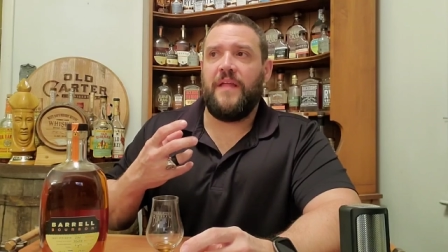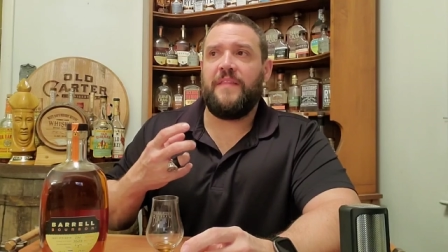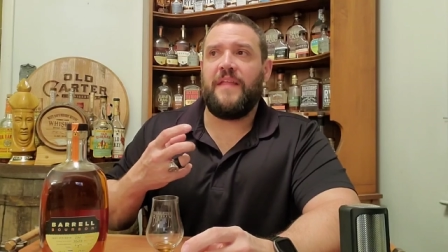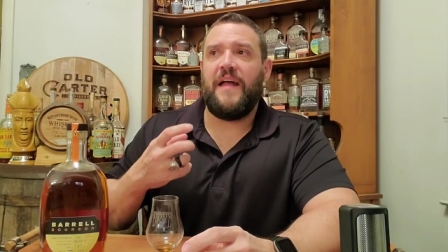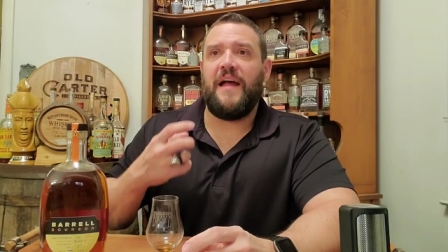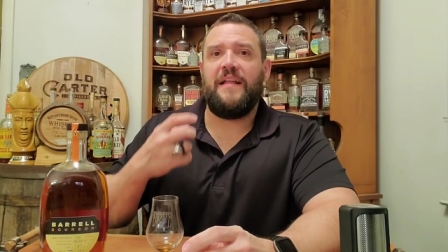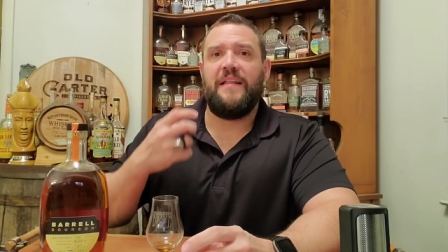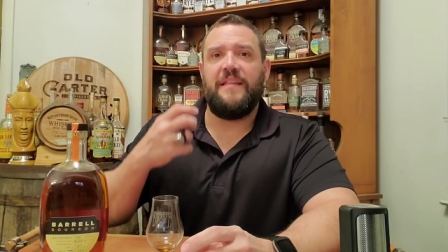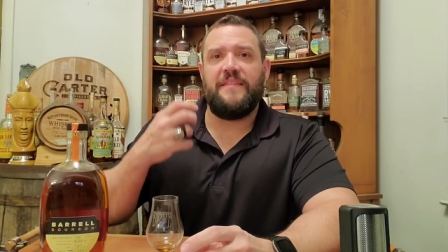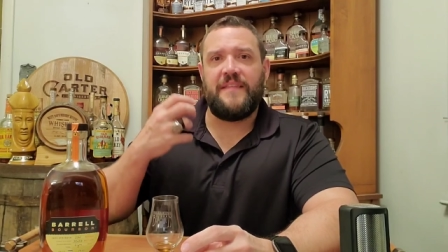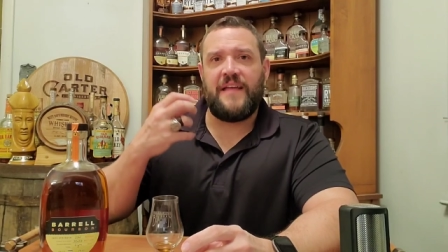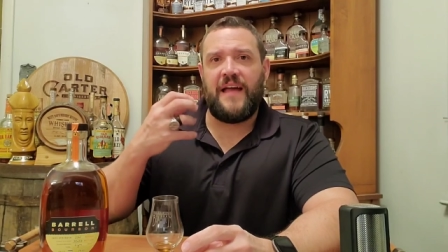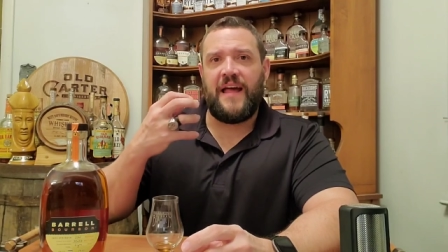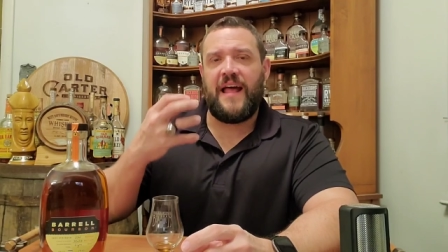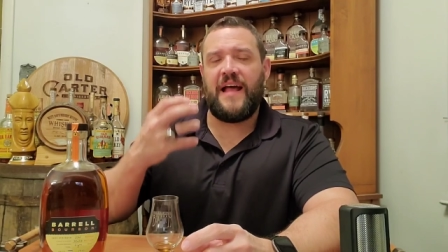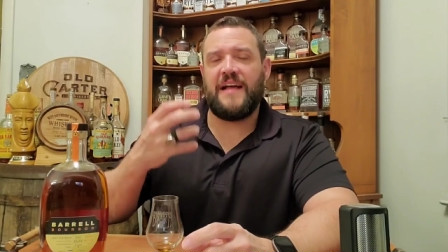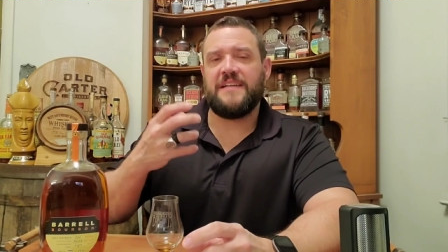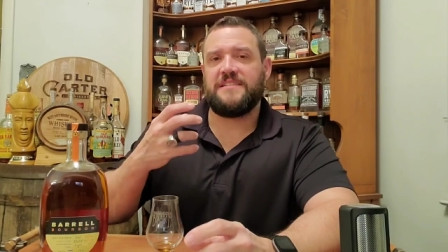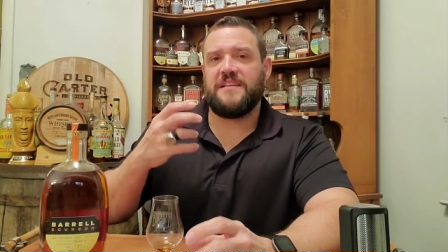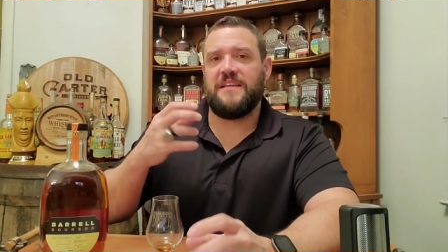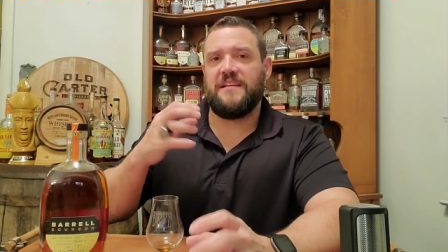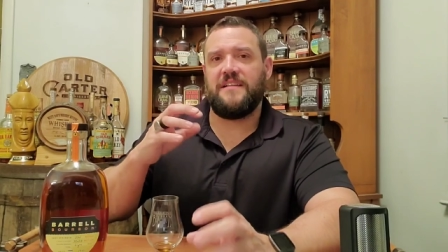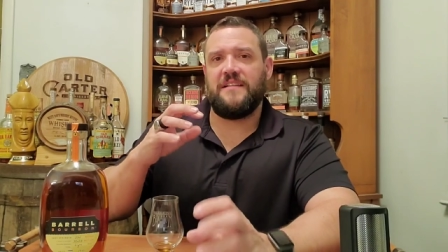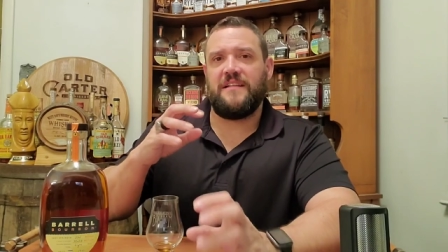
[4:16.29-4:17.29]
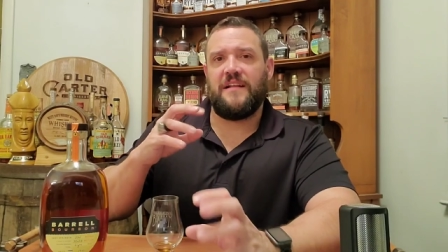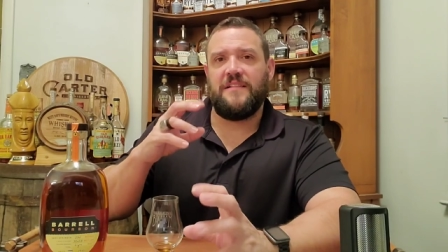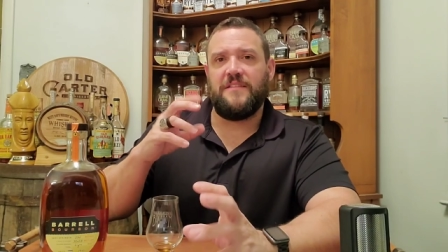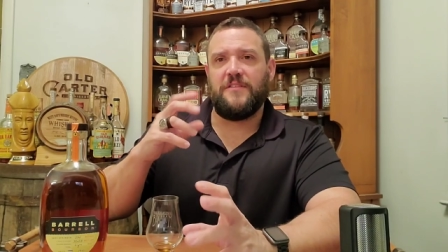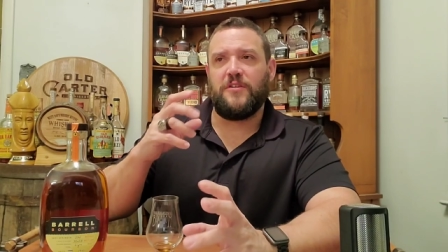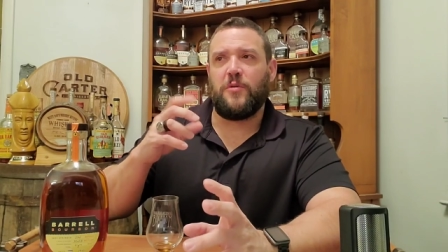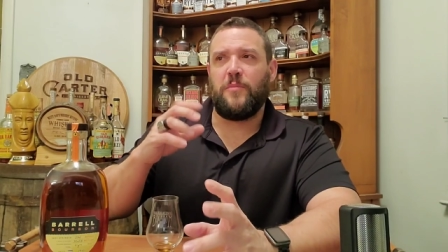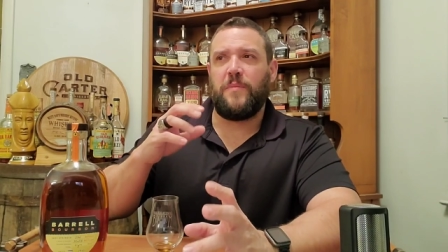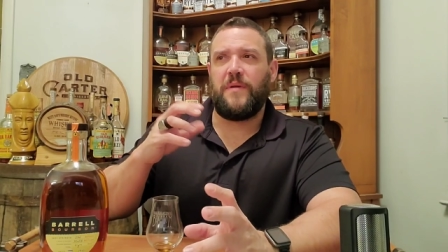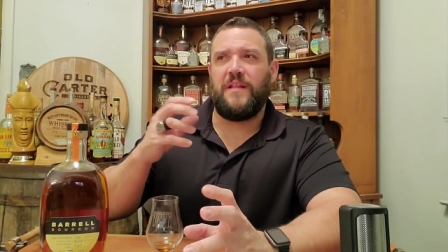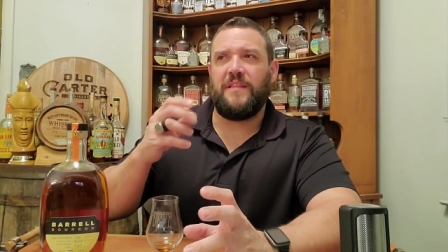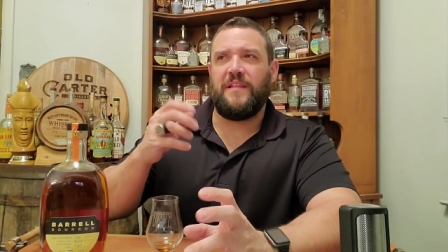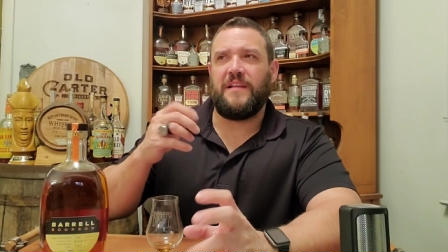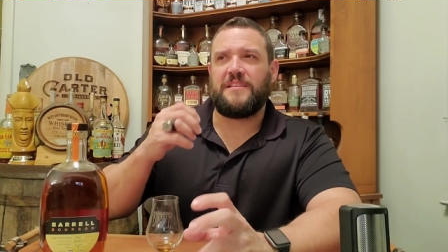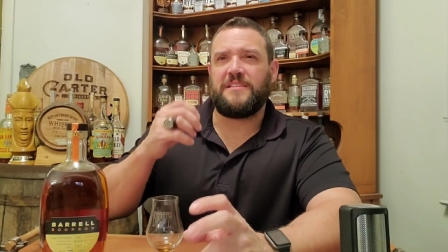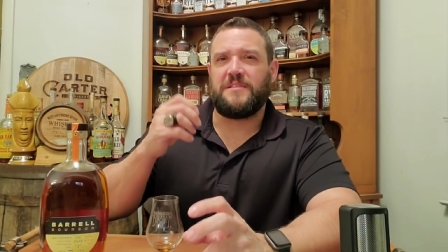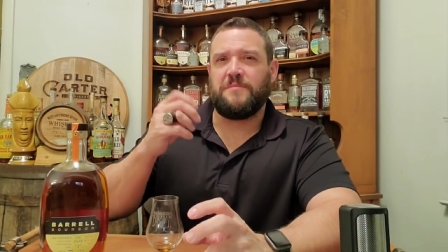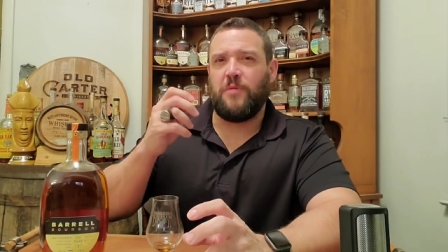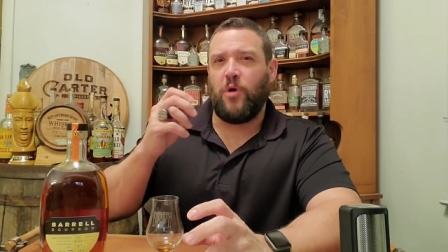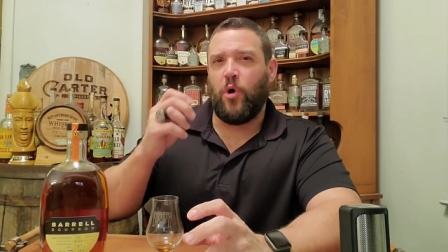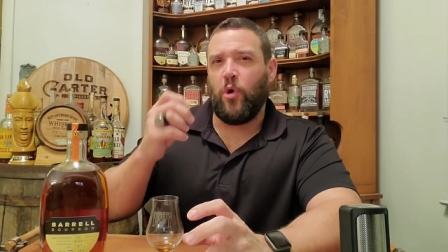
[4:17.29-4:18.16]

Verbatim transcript: that that has a, a little bit of like some